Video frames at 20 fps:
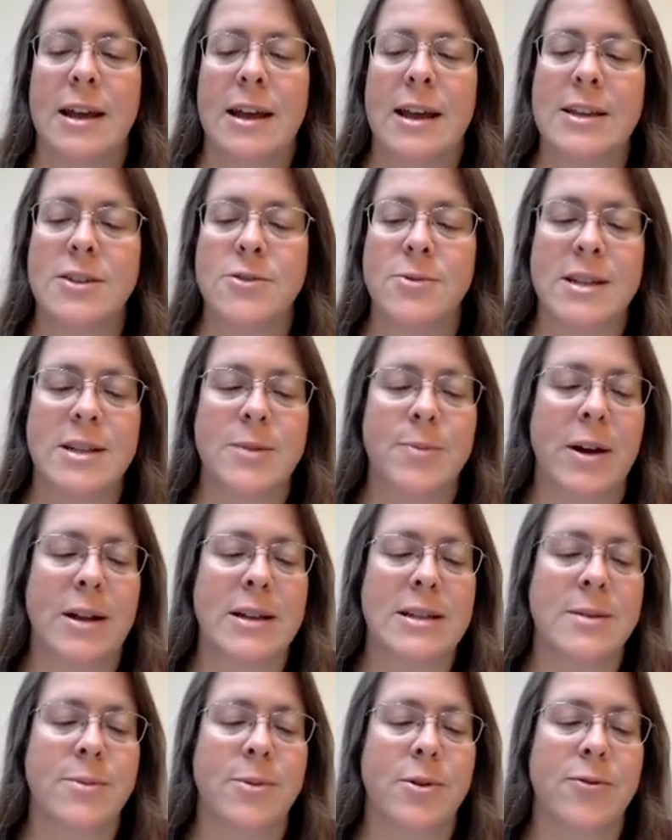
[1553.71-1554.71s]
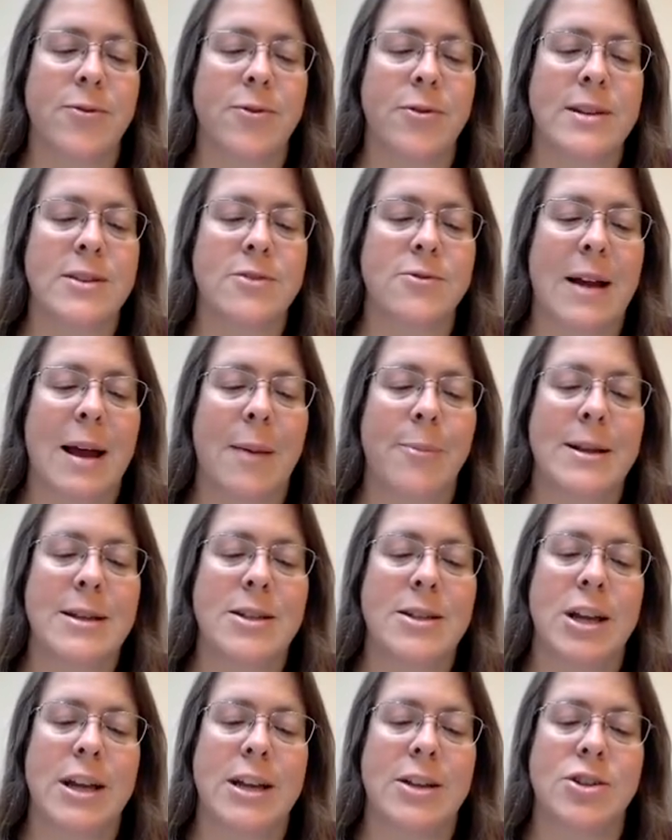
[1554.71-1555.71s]
is responsible for these rapid
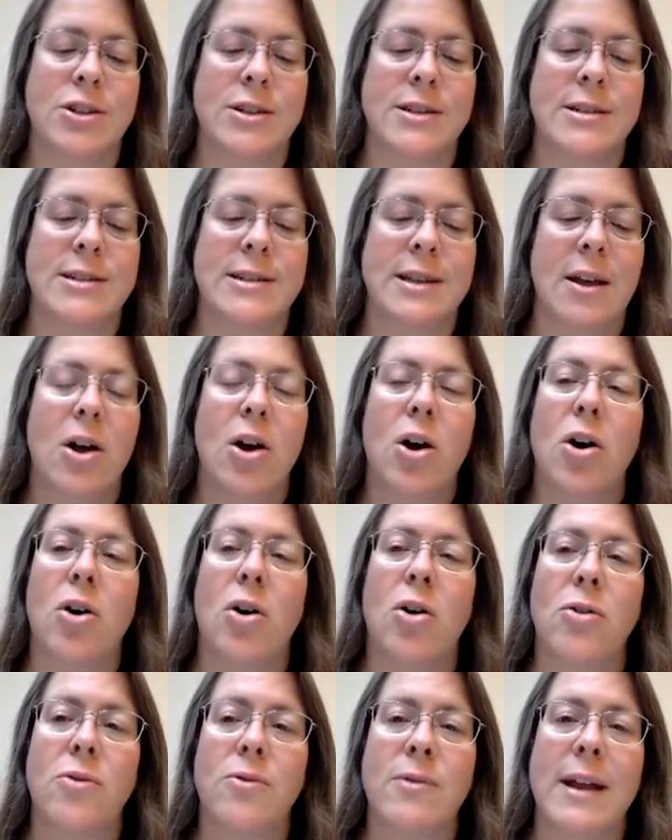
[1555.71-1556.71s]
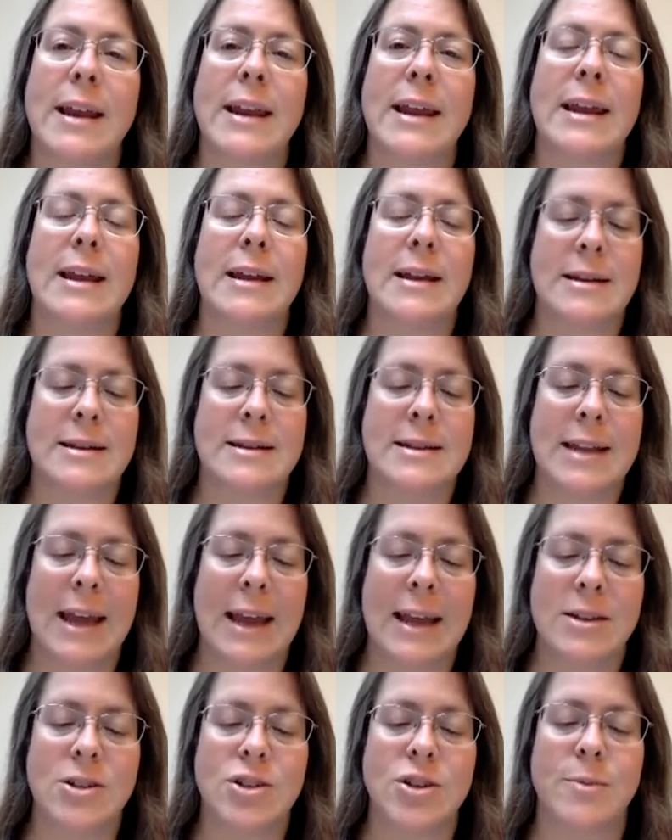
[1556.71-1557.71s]
changes already
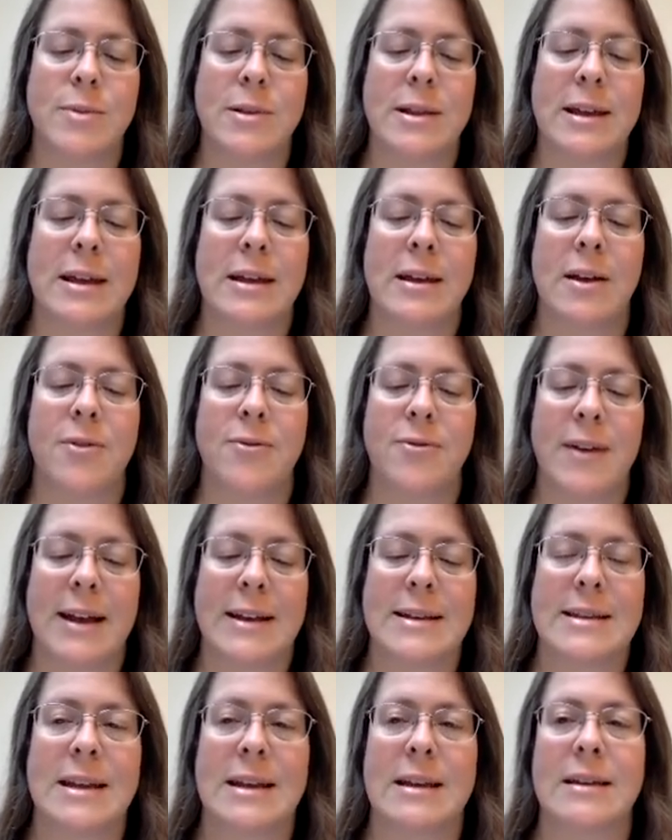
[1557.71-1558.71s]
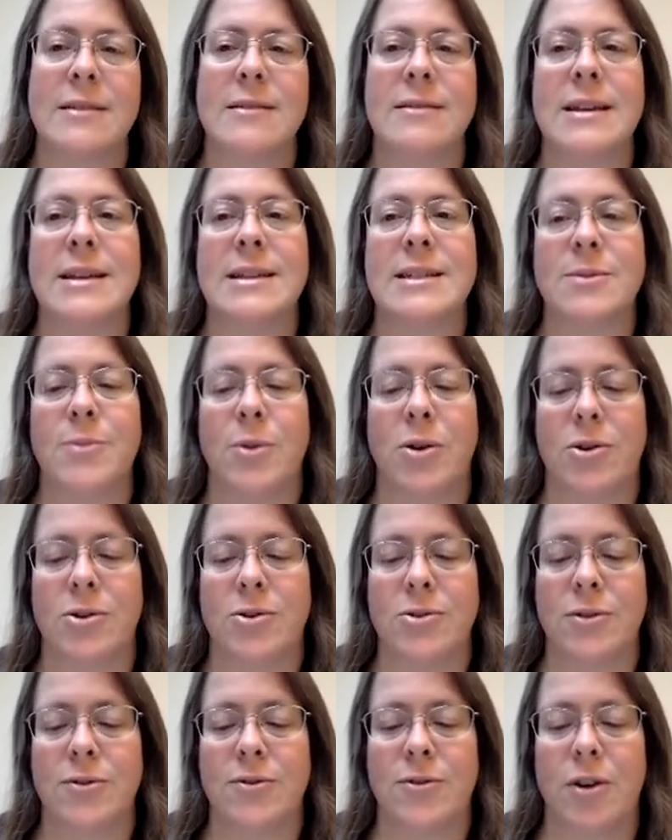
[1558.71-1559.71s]
tangibly affecting these
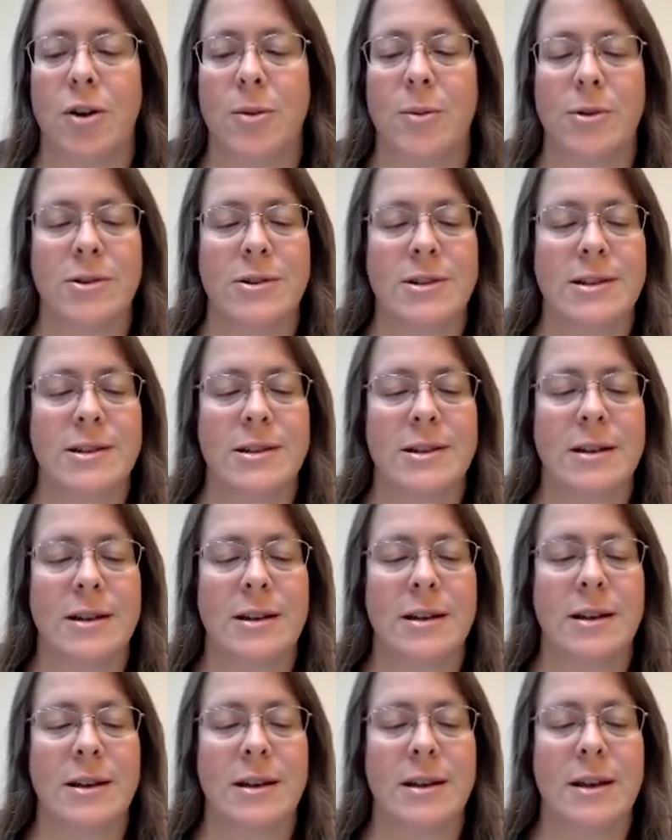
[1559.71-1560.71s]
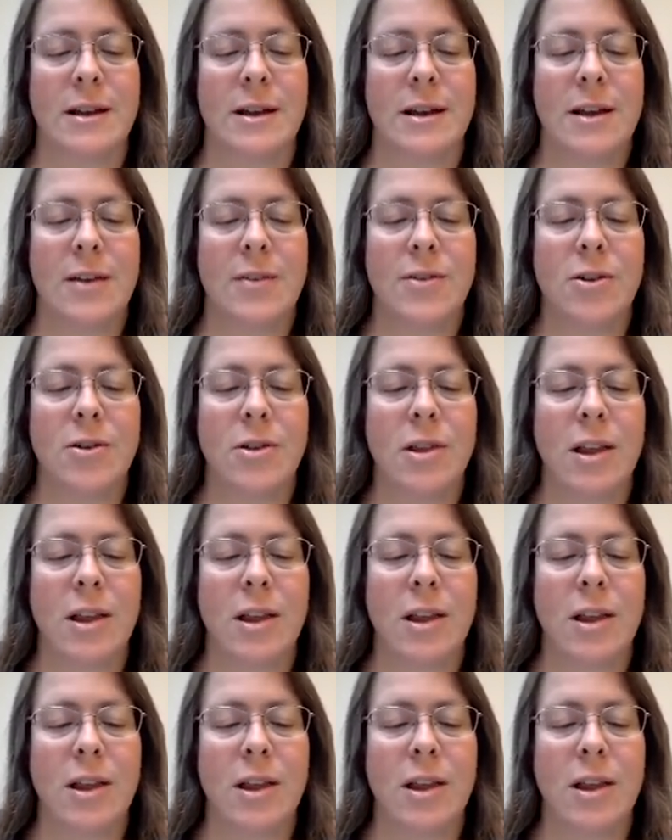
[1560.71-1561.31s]
smallholder farmers. Their